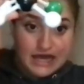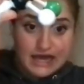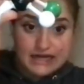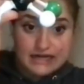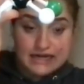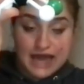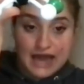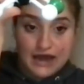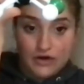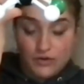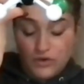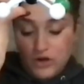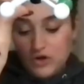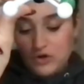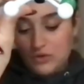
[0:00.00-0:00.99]
And
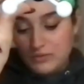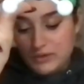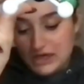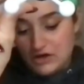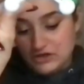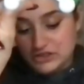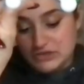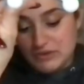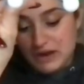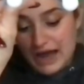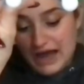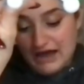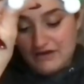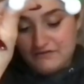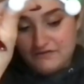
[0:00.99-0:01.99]
now we also
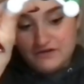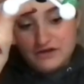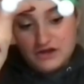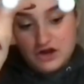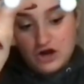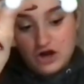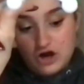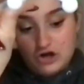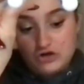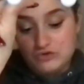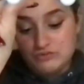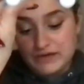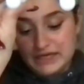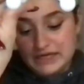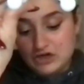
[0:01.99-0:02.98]
have our
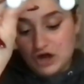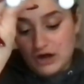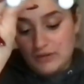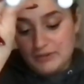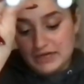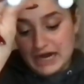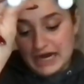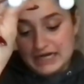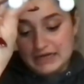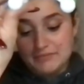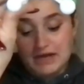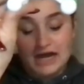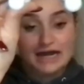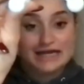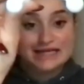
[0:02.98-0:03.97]
green carbon hiding
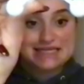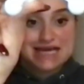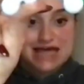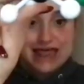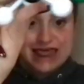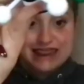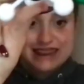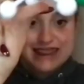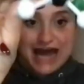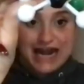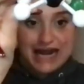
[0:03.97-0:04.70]
behind that